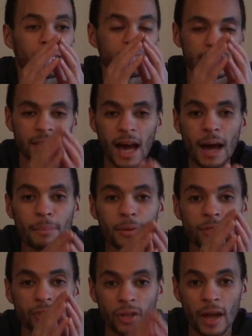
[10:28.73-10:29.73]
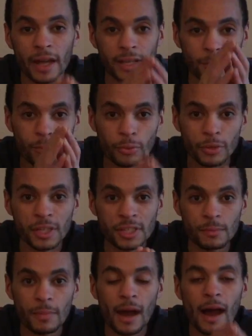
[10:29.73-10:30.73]
stop trying to preach
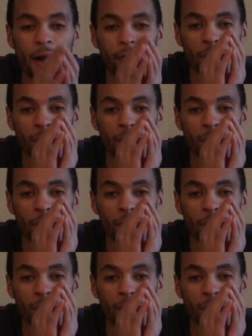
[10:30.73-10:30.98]
about how